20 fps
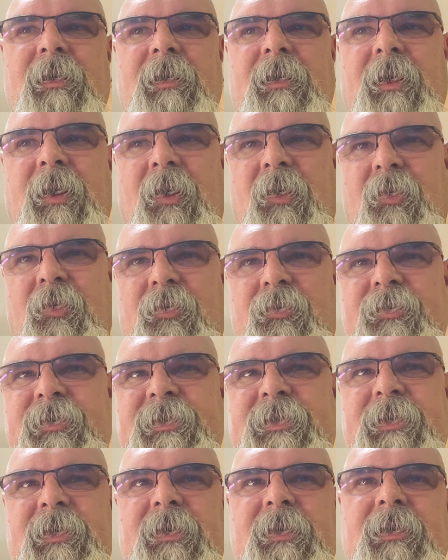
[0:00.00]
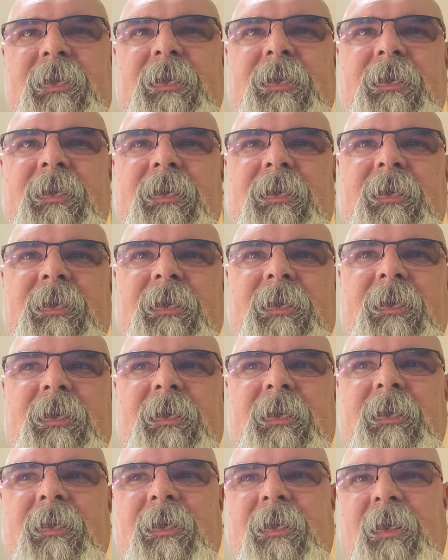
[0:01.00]
hose
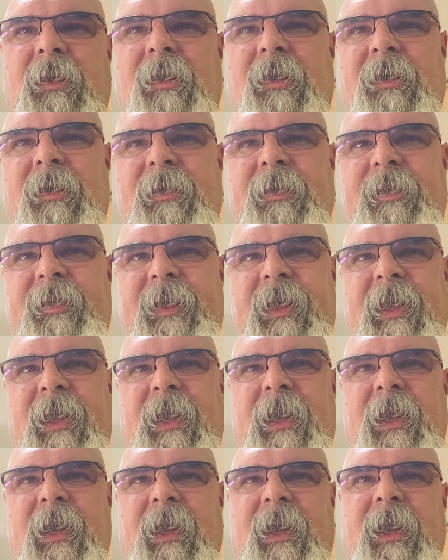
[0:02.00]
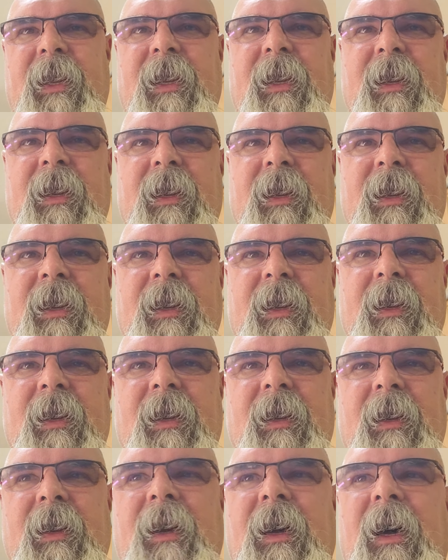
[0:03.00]
on the
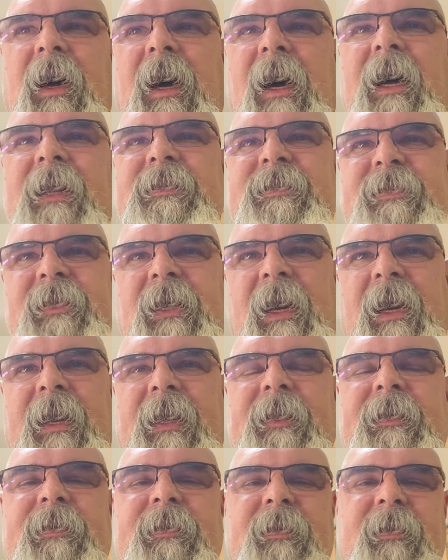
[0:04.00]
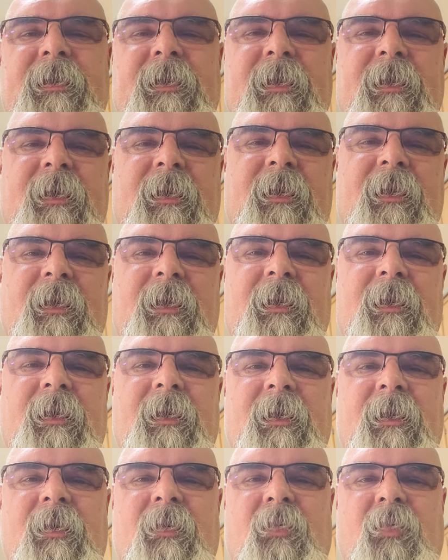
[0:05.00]
hot side
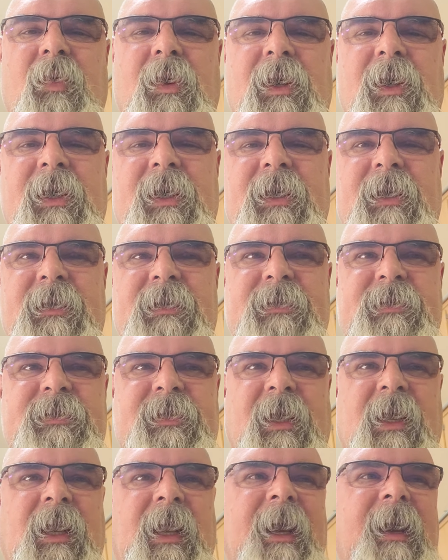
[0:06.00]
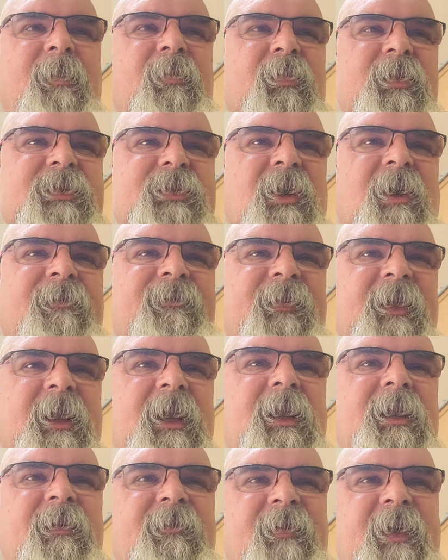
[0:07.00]
the clamp was off
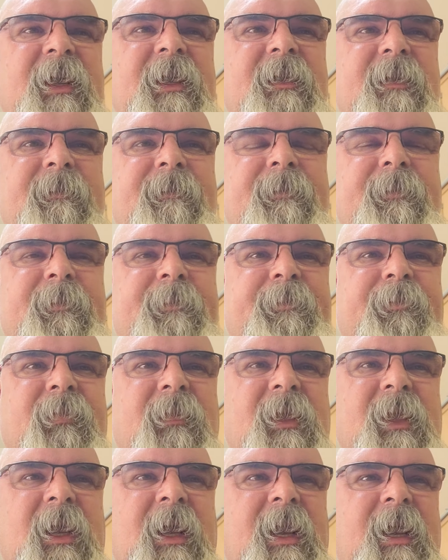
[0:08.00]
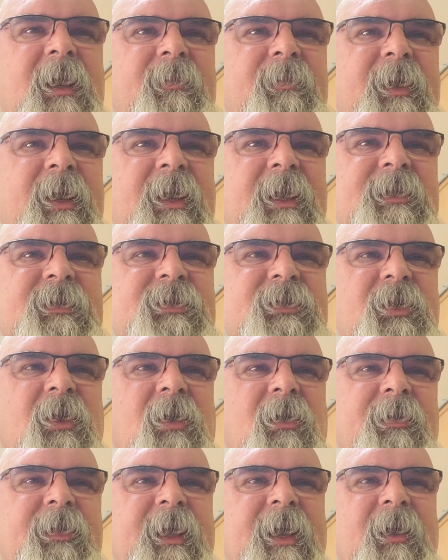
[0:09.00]
the end of it. It had been
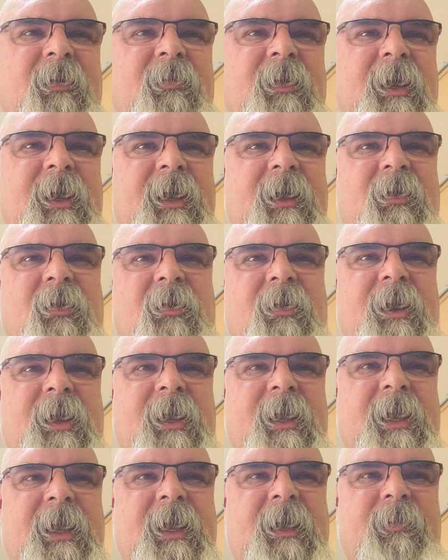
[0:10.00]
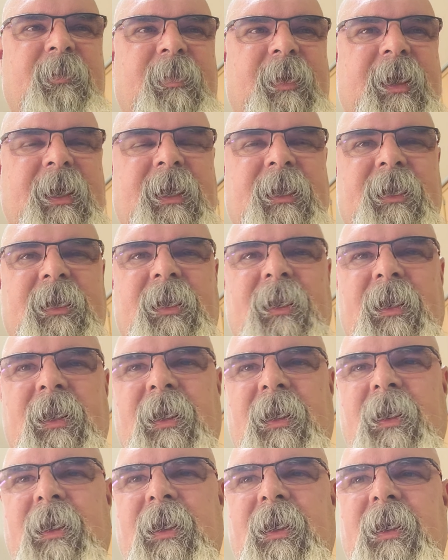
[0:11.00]
installed that way, or it had been
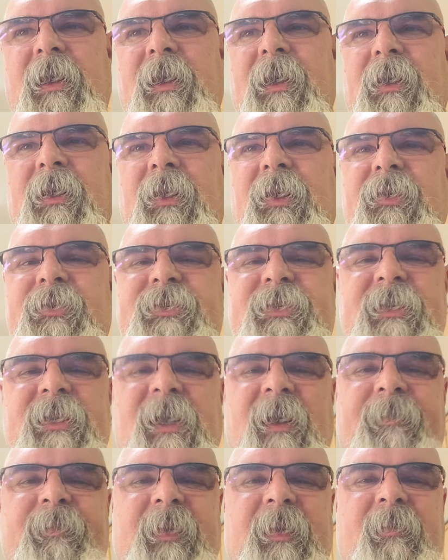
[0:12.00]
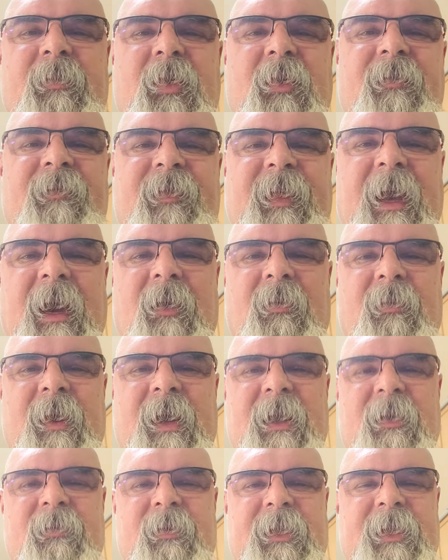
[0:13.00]
loosened up and moved that
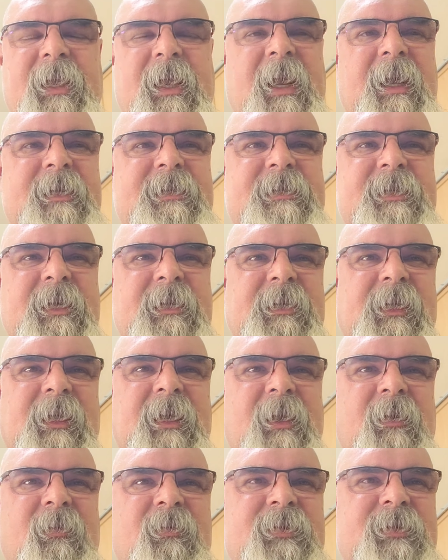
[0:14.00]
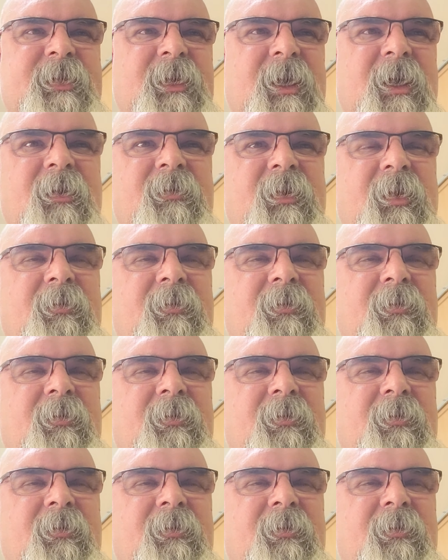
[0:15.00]
way when the AC delete was done. We